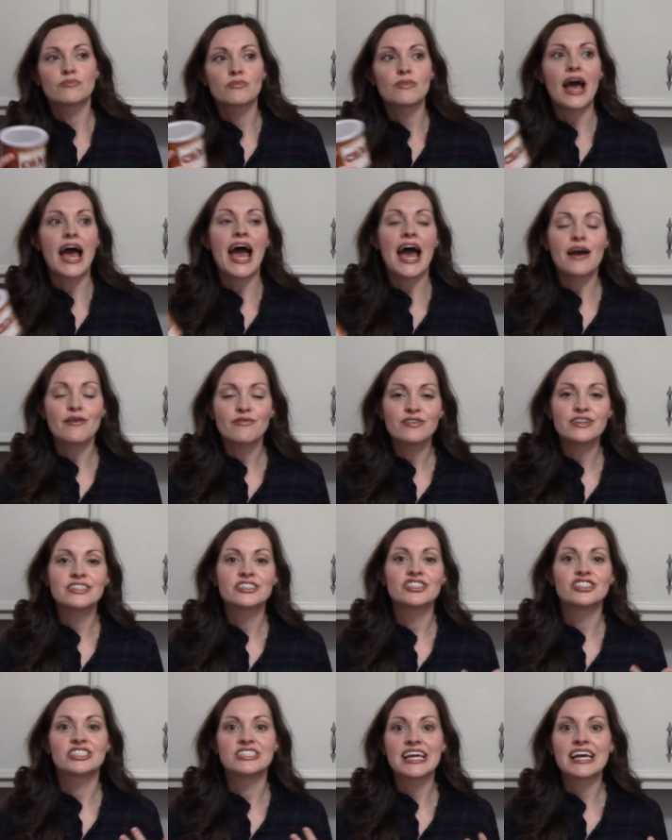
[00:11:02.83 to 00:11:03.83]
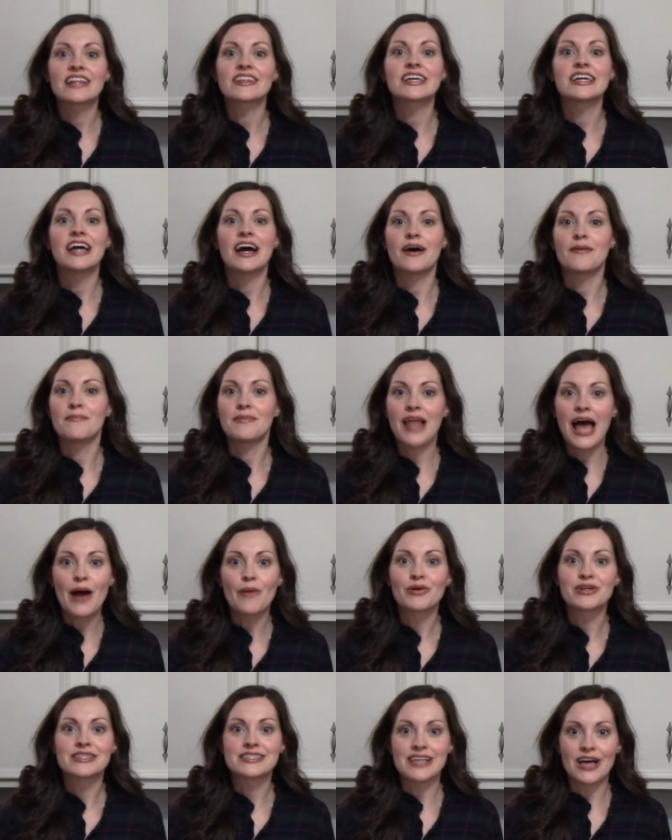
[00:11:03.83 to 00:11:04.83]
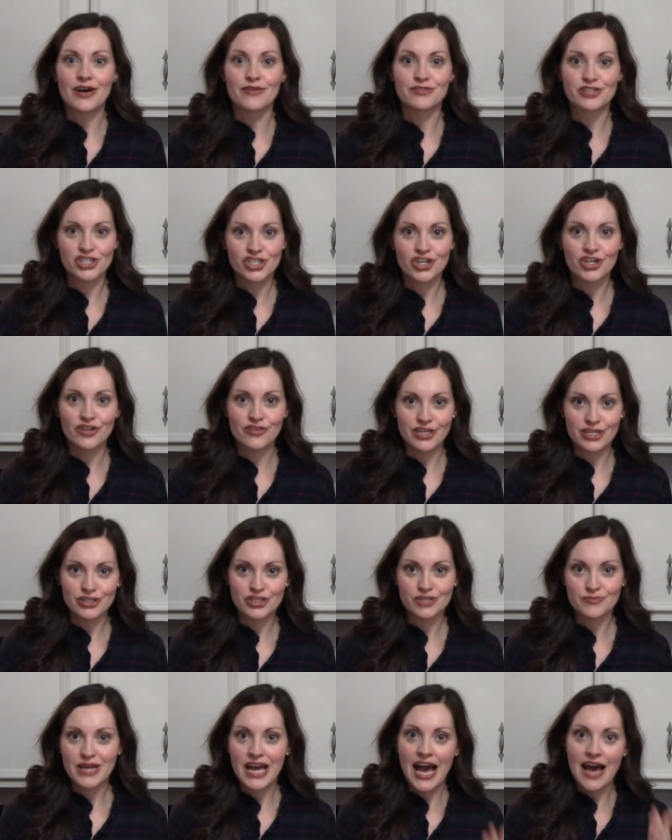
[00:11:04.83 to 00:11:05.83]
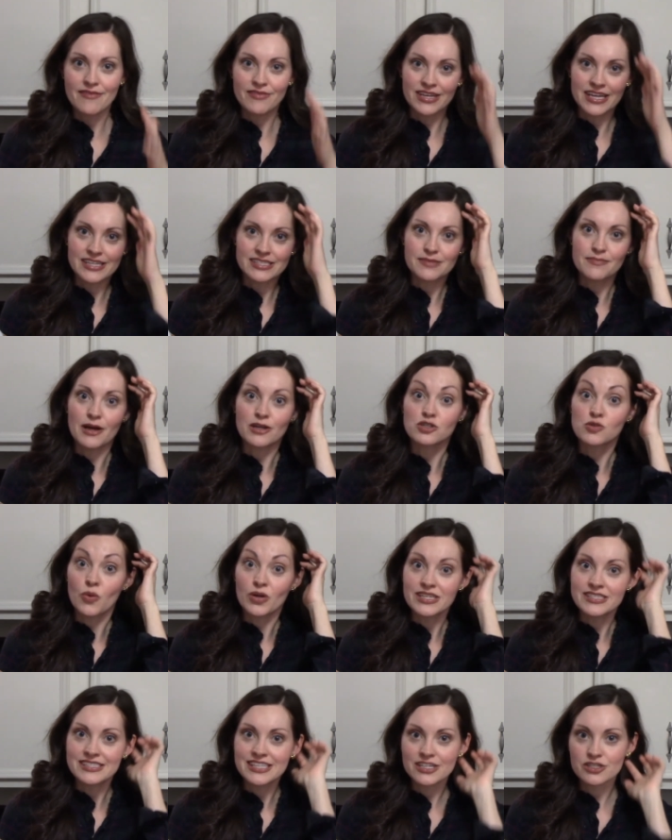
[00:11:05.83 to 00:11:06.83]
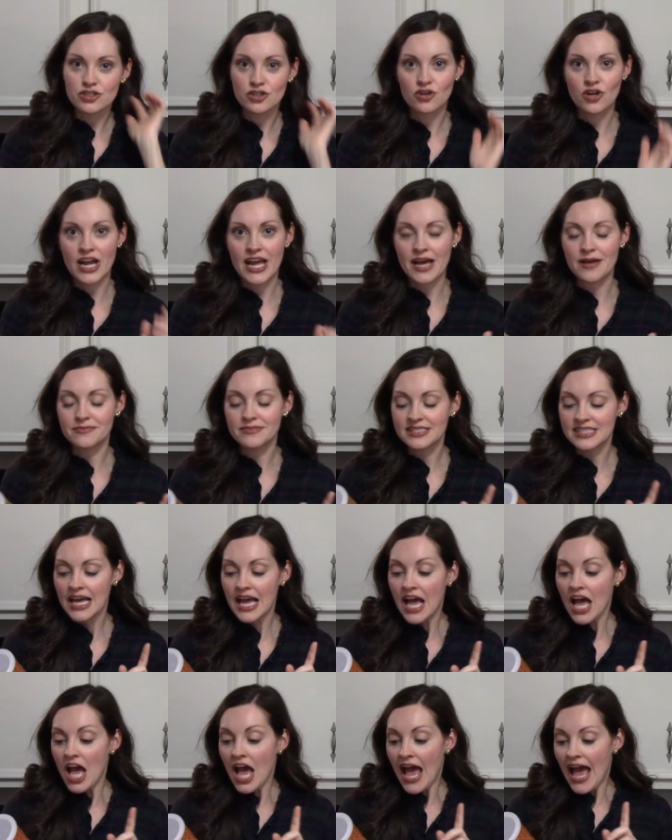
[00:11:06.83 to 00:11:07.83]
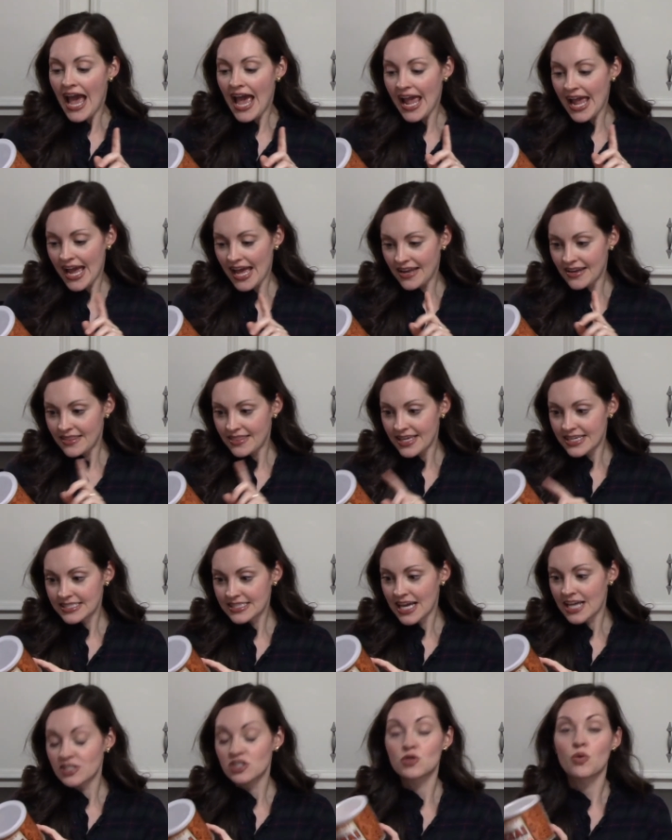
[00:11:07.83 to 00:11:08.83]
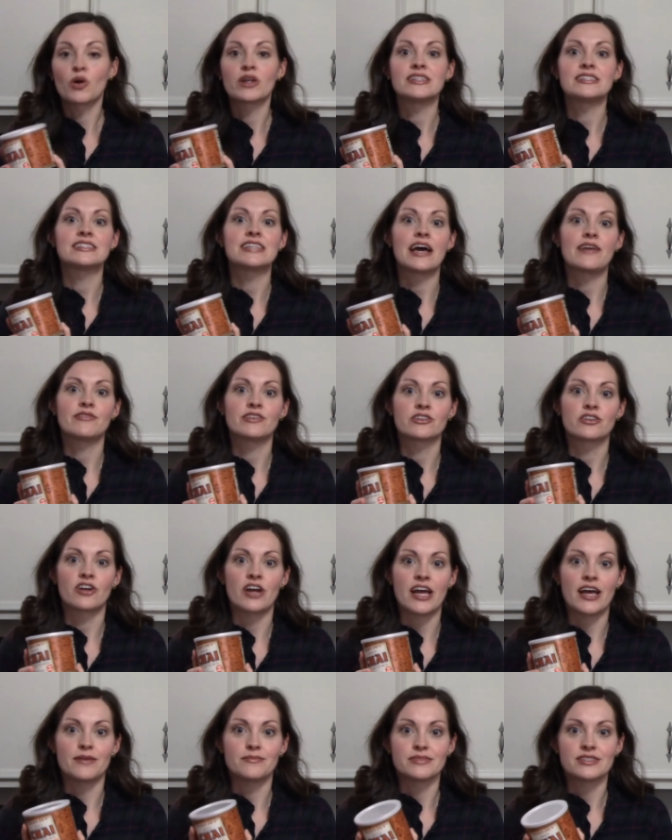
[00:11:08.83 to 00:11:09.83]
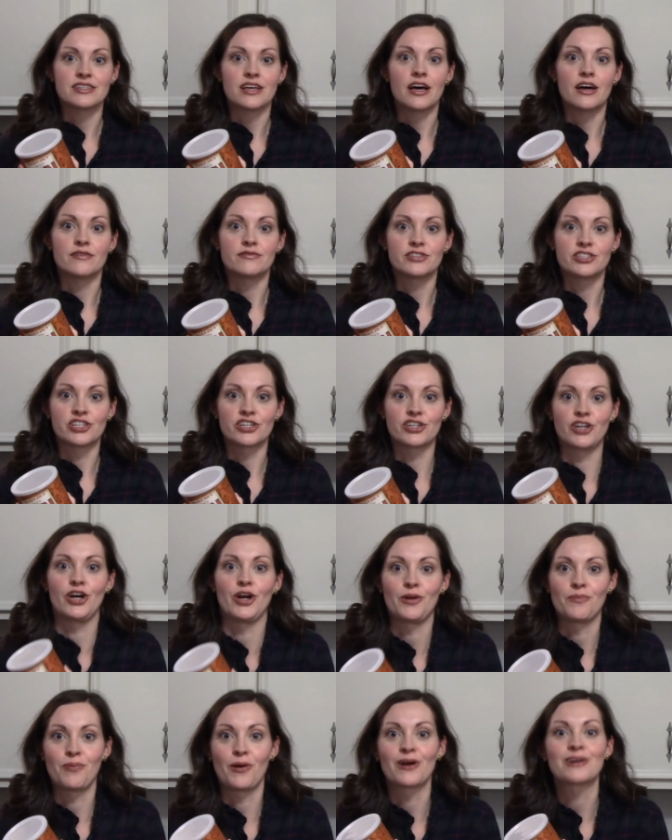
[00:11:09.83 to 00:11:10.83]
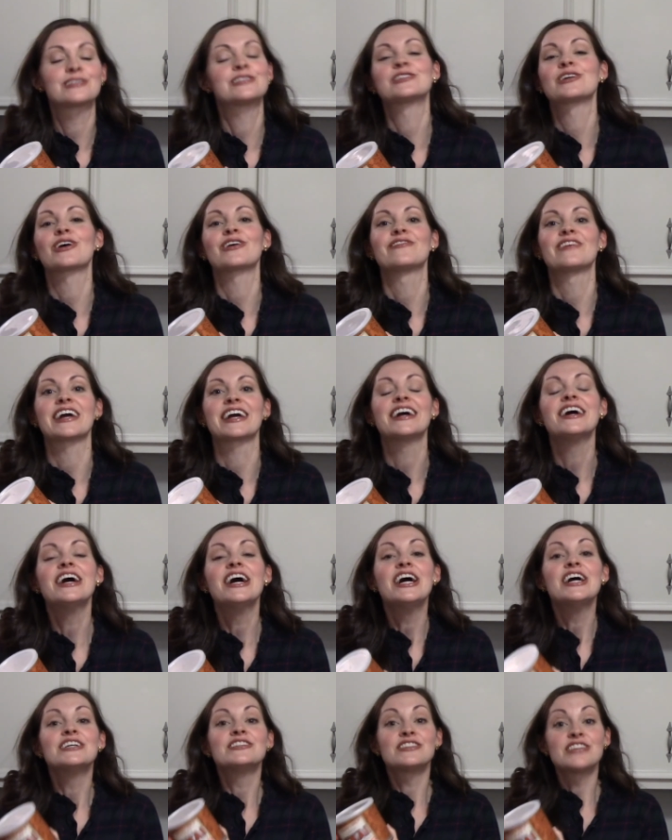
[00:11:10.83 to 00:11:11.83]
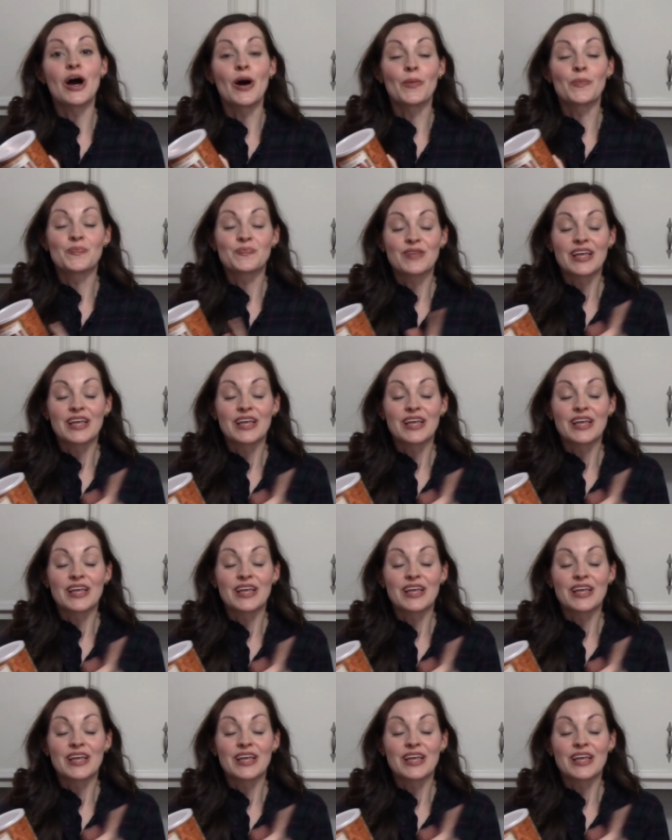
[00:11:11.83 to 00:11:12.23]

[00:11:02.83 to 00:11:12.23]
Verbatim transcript: average daily allowance of sugar that you should be having is about 26 grams, and this has 27 grams of sugar per serving. So